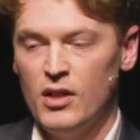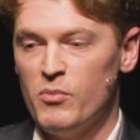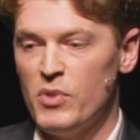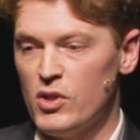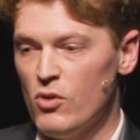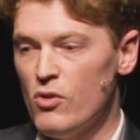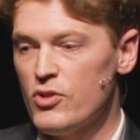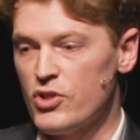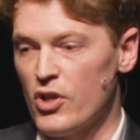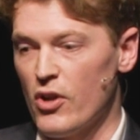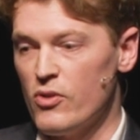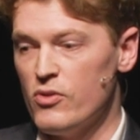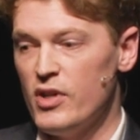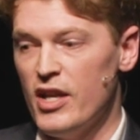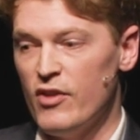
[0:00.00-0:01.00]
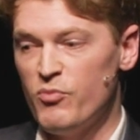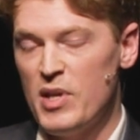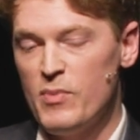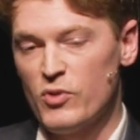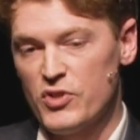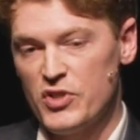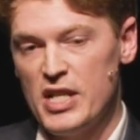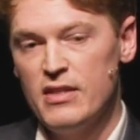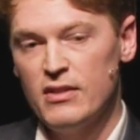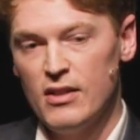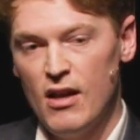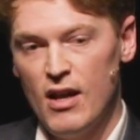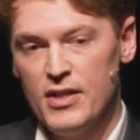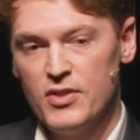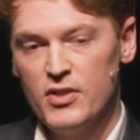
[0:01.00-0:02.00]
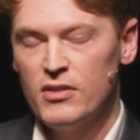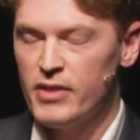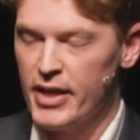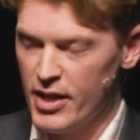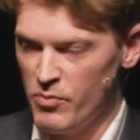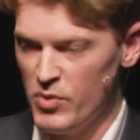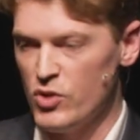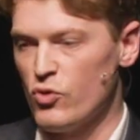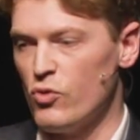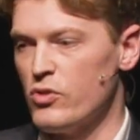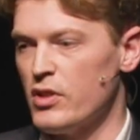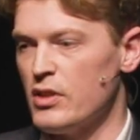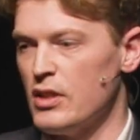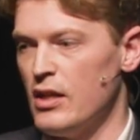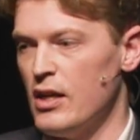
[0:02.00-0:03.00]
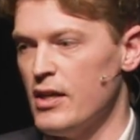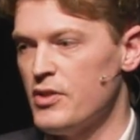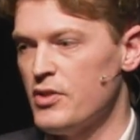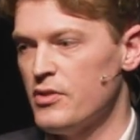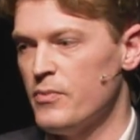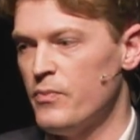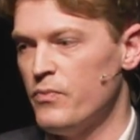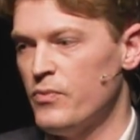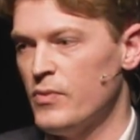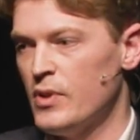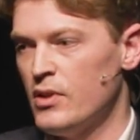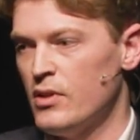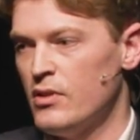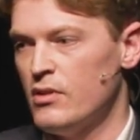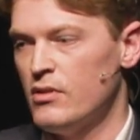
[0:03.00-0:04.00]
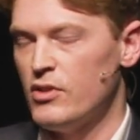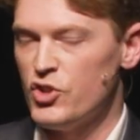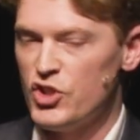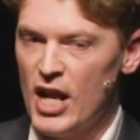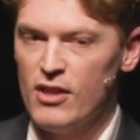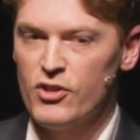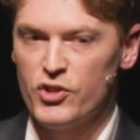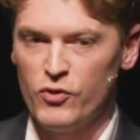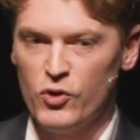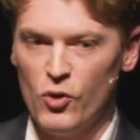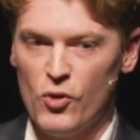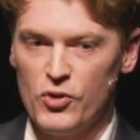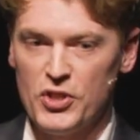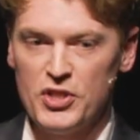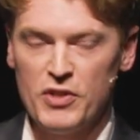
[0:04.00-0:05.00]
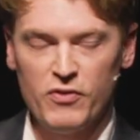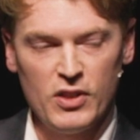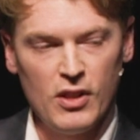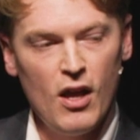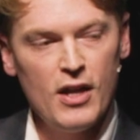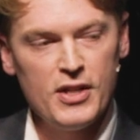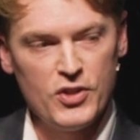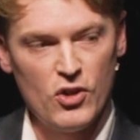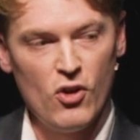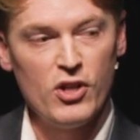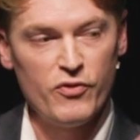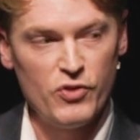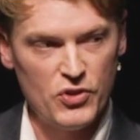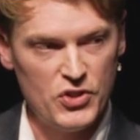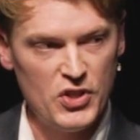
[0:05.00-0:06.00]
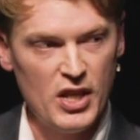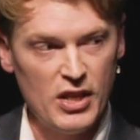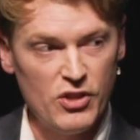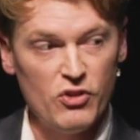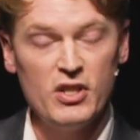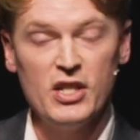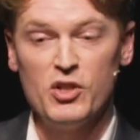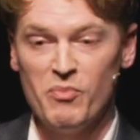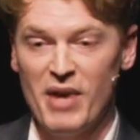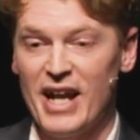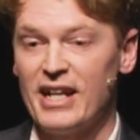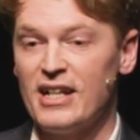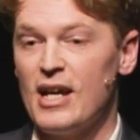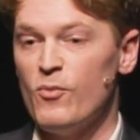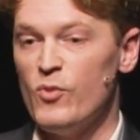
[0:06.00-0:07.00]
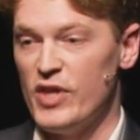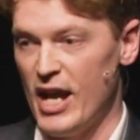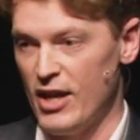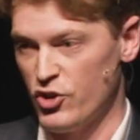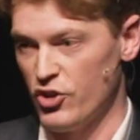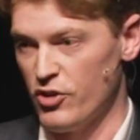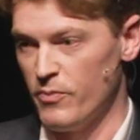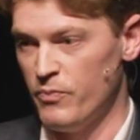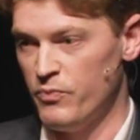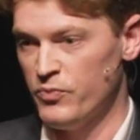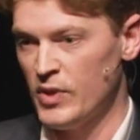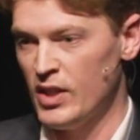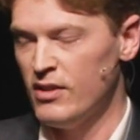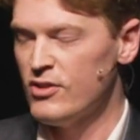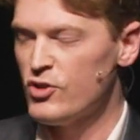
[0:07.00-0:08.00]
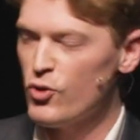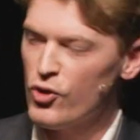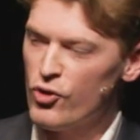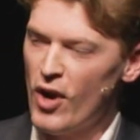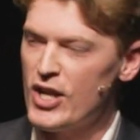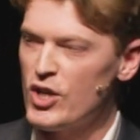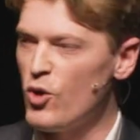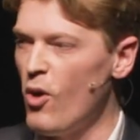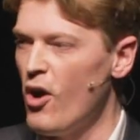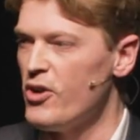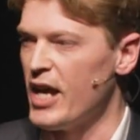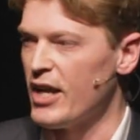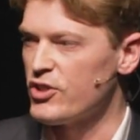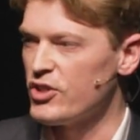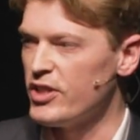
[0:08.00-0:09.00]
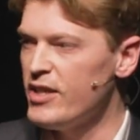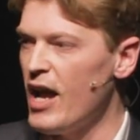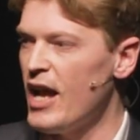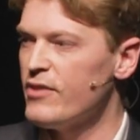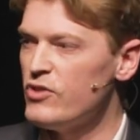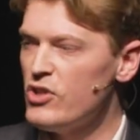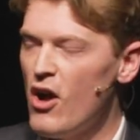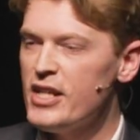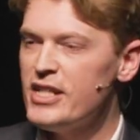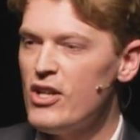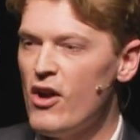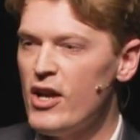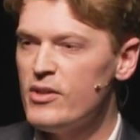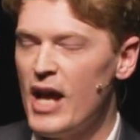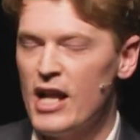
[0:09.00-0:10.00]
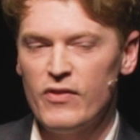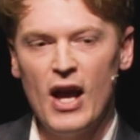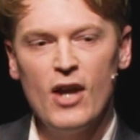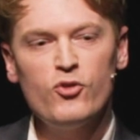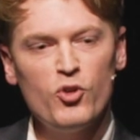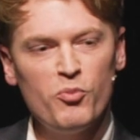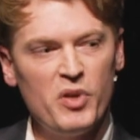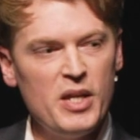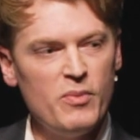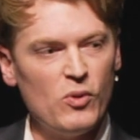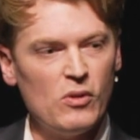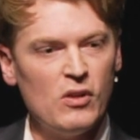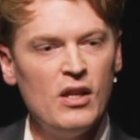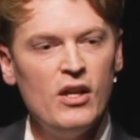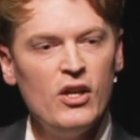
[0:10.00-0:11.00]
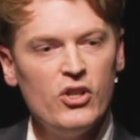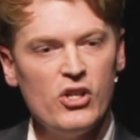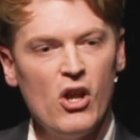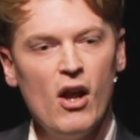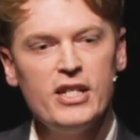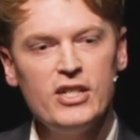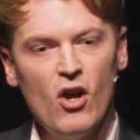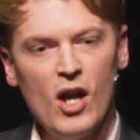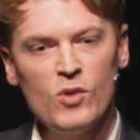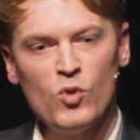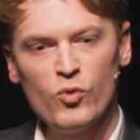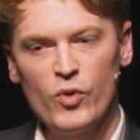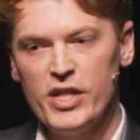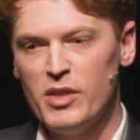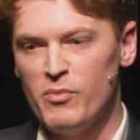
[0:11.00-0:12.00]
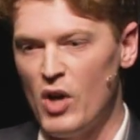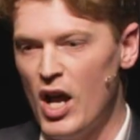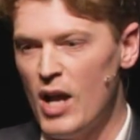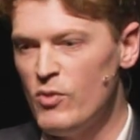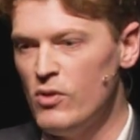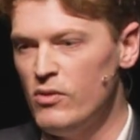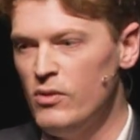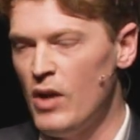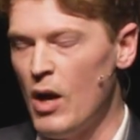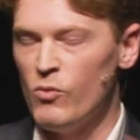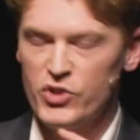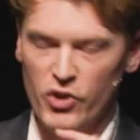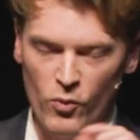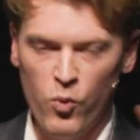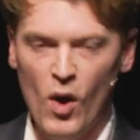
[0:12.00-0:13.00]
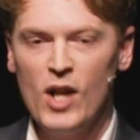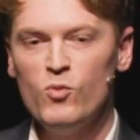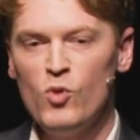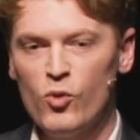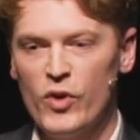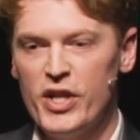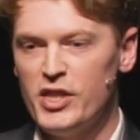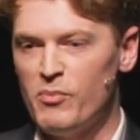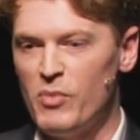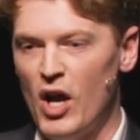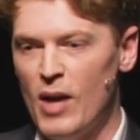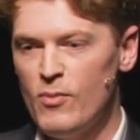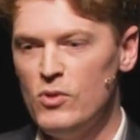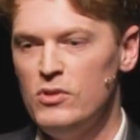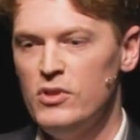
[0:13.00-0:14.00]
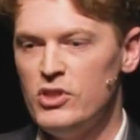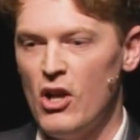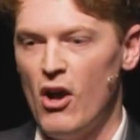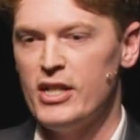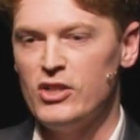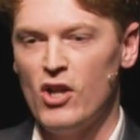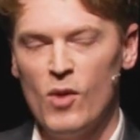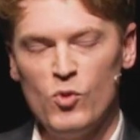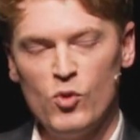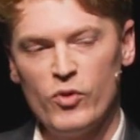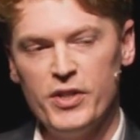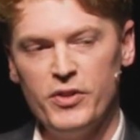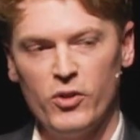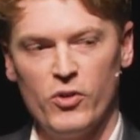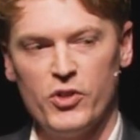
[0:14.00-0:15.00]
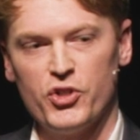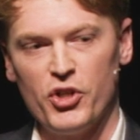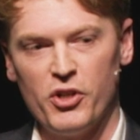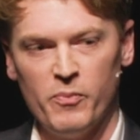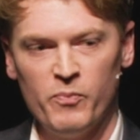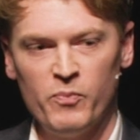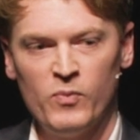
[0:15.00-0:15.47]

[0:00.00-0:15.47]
But also, if people see the light, they can be drawn to the light. The challenge, of course, is if the light is on, if you're seen, you need to back it up with action. I saw a great quote, actually. Out of 100 people, 99 will read the Bible. 1 will read the Bible, 99 will read the Christian.